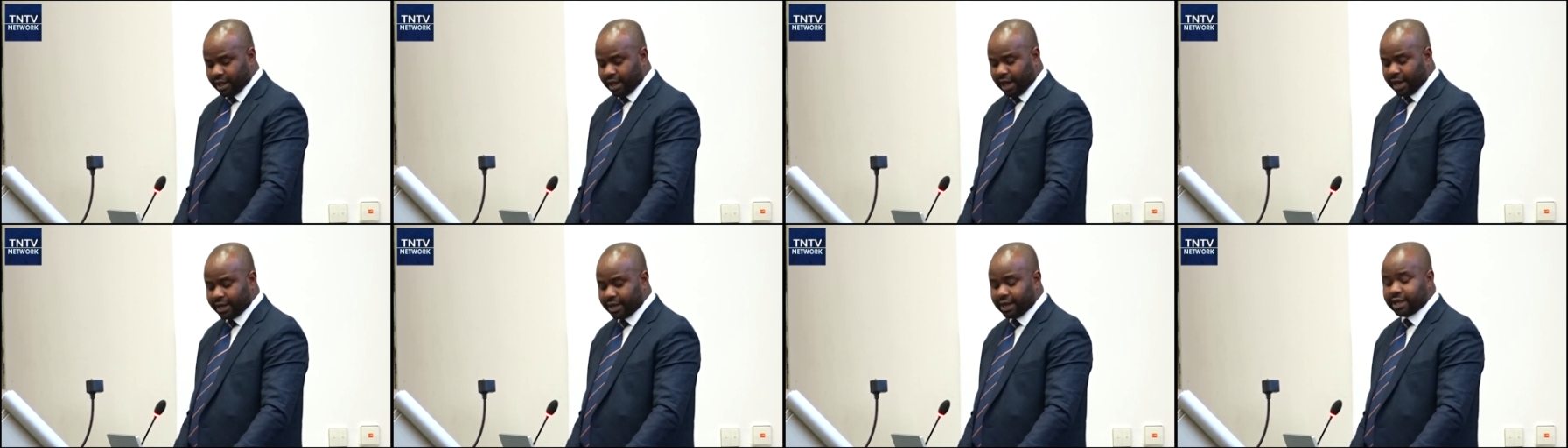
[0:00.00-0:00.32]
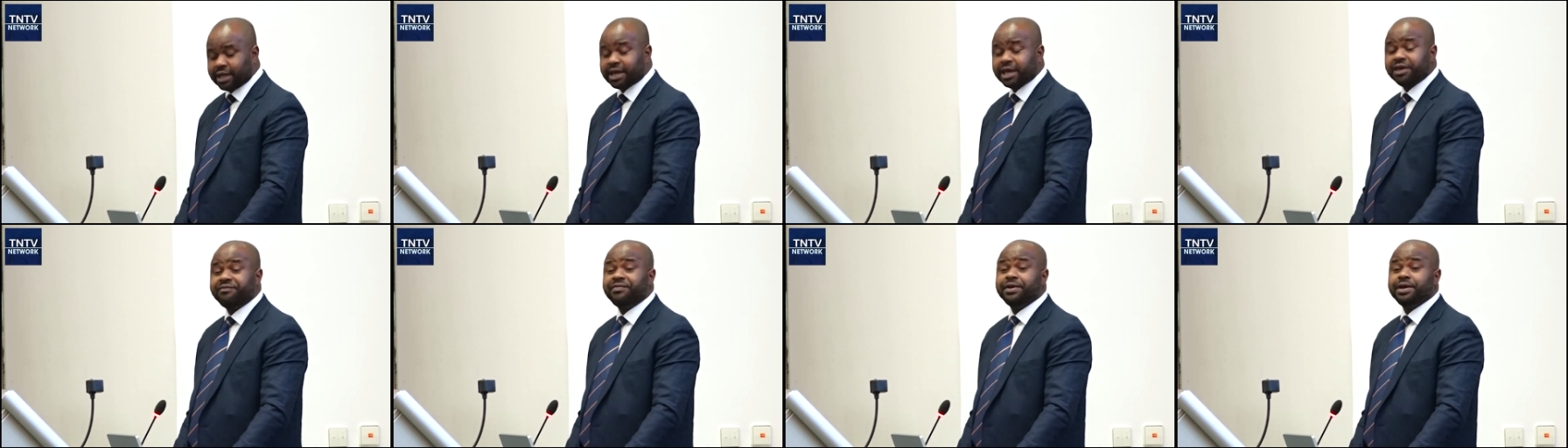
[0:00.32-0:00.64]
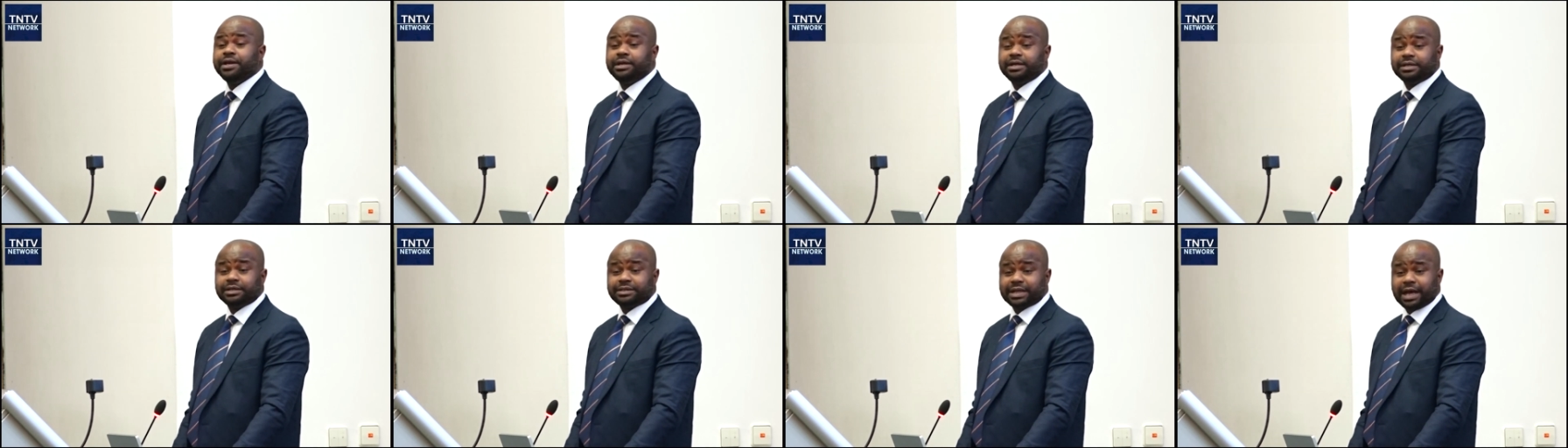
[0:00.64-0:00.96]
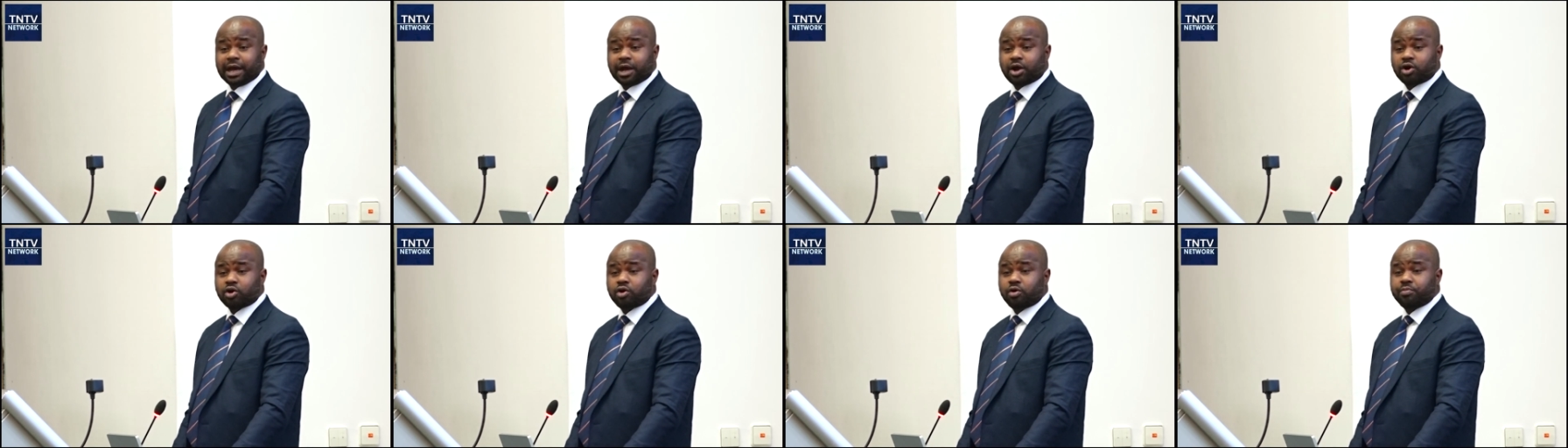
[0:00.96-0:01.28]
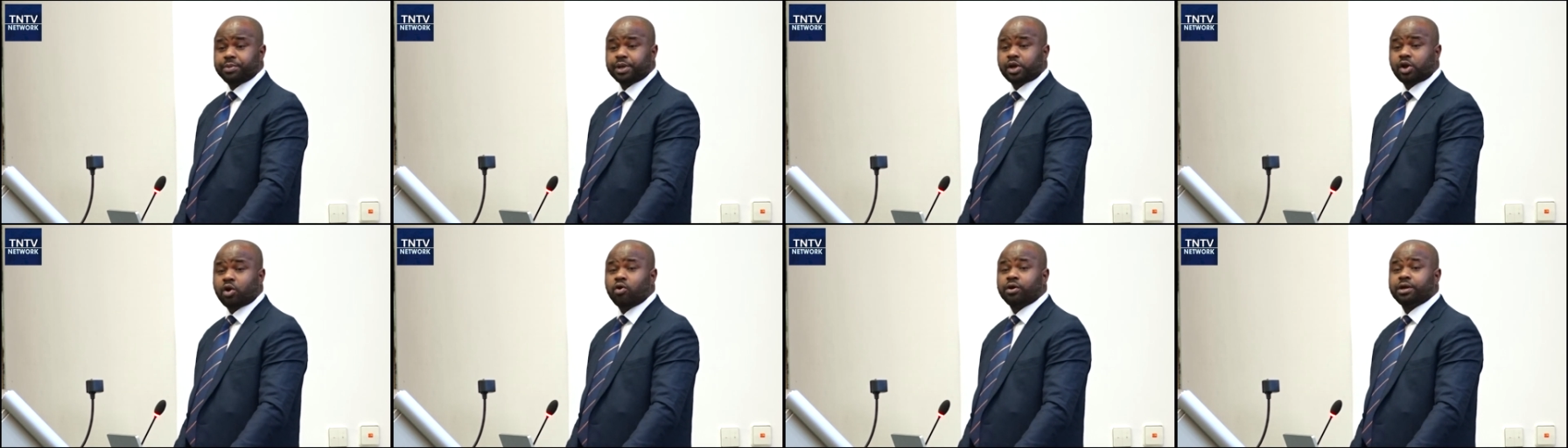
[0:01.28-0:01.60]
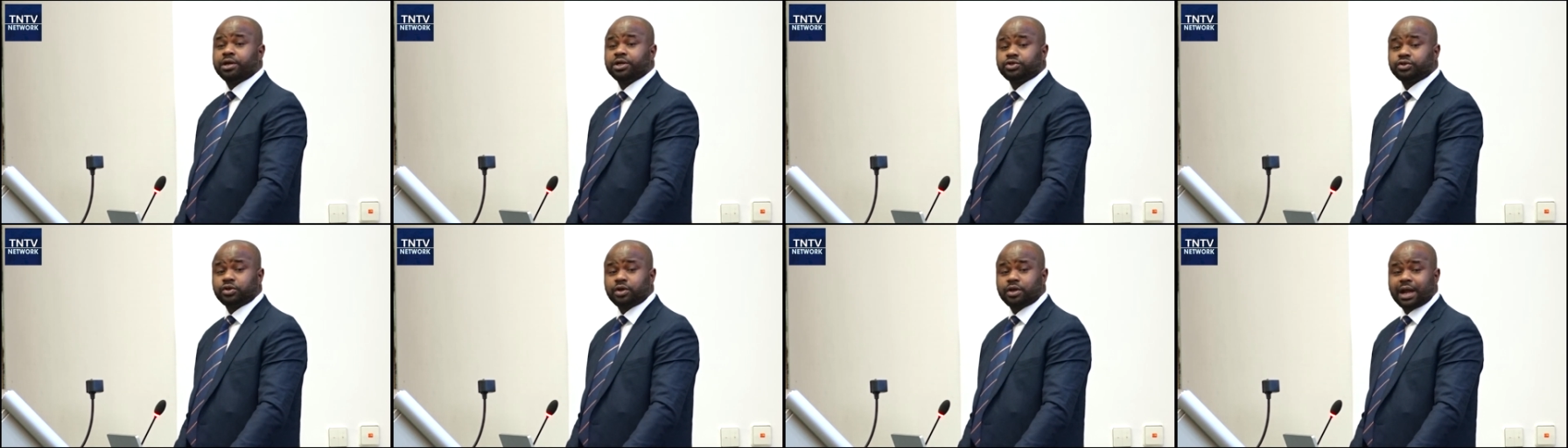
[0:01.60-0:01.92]
And given this economic
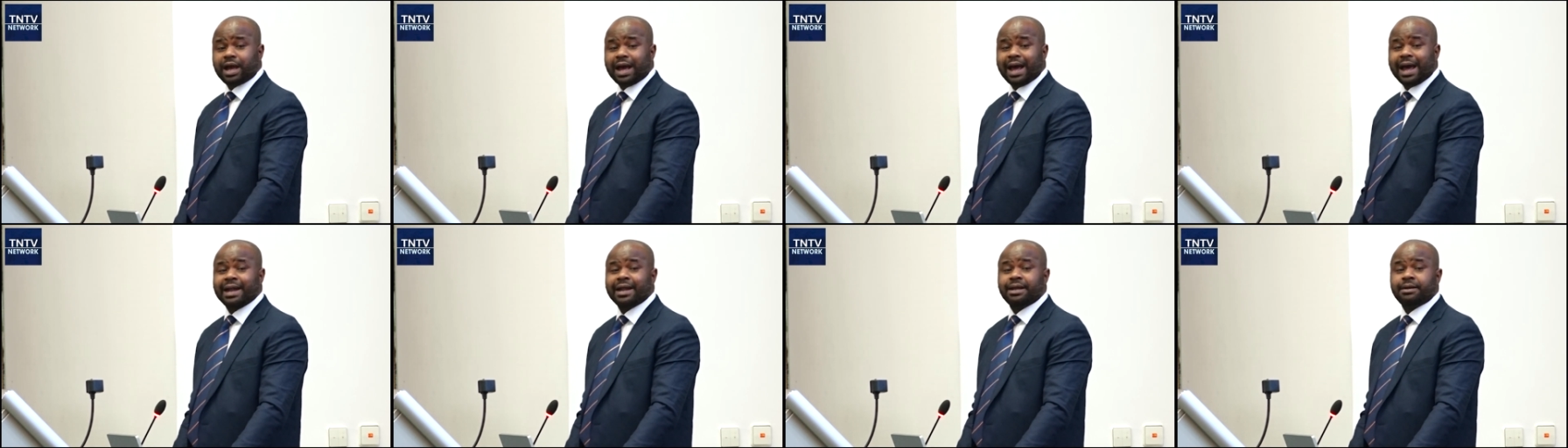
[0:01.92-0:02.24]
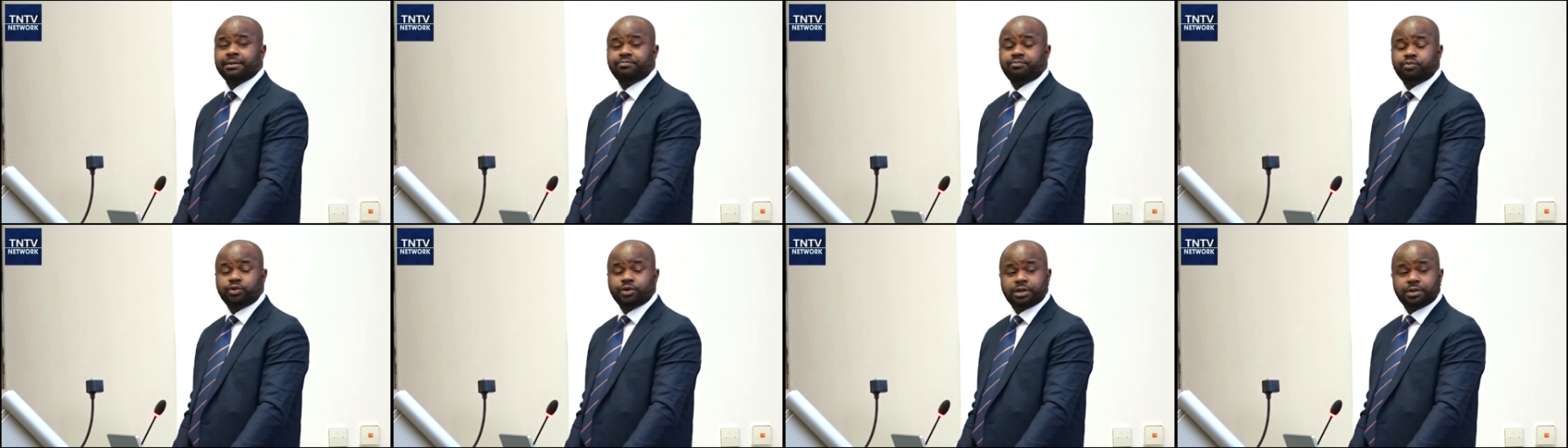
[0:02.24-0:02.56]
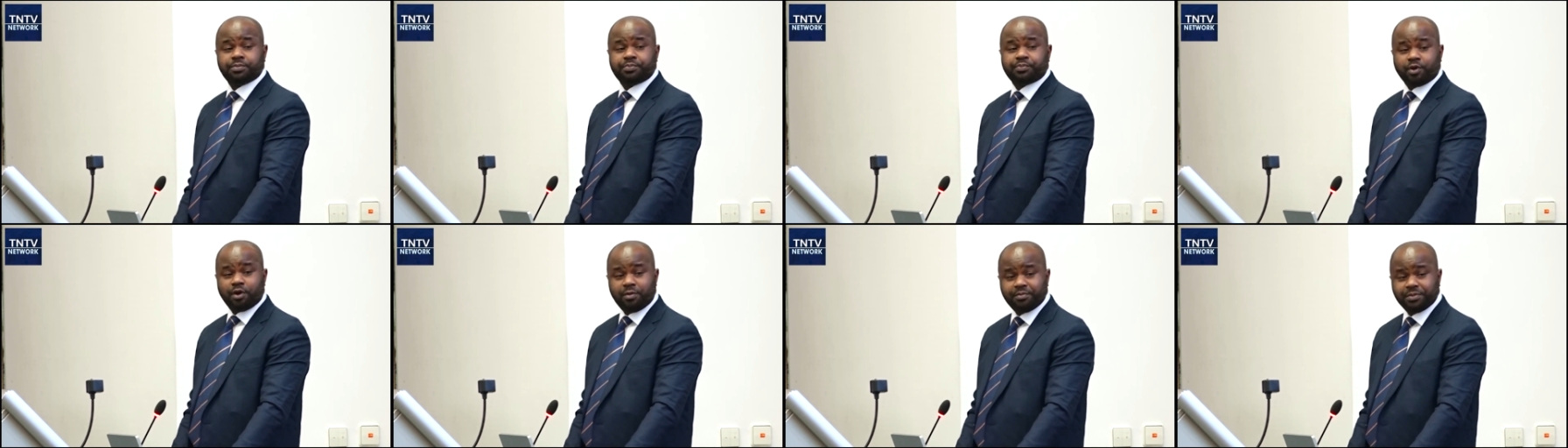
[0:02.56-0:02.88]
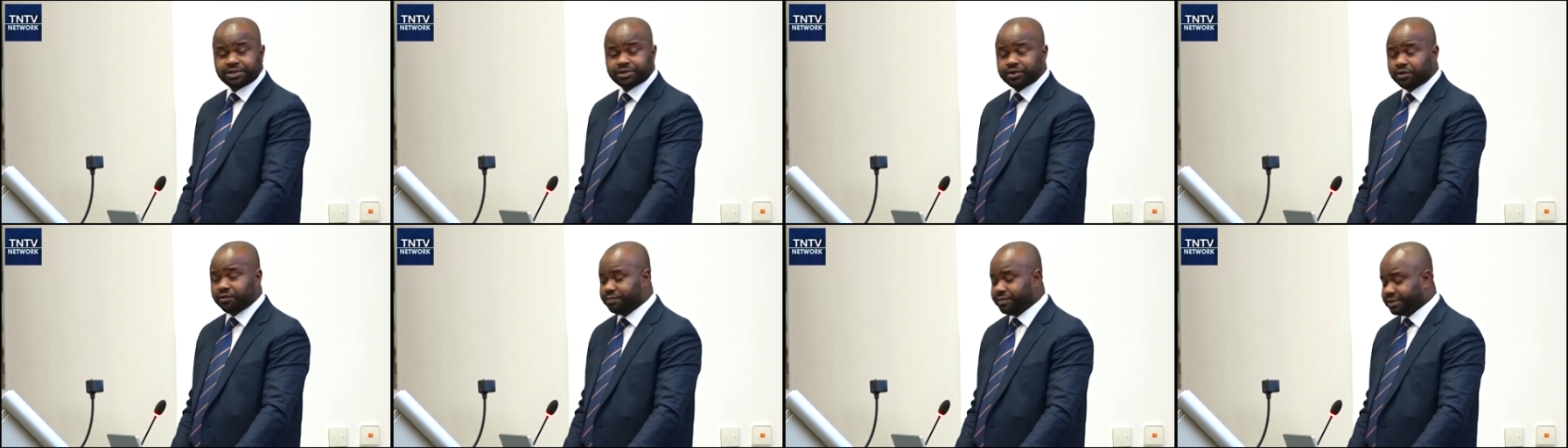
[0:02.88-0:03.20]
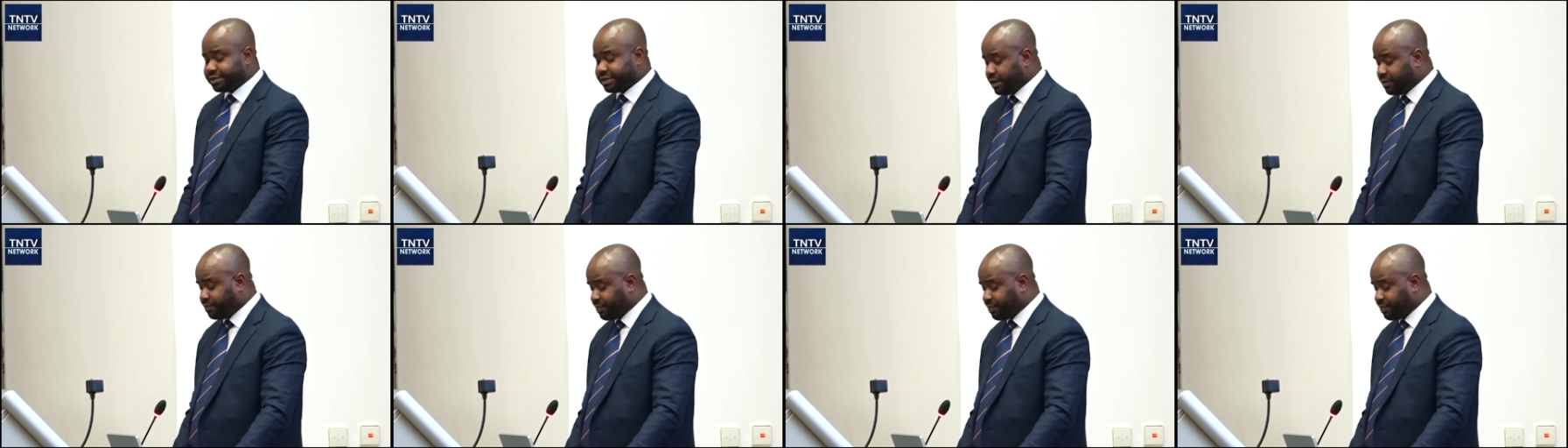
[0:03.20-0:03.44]
condition and with the promise of Mr.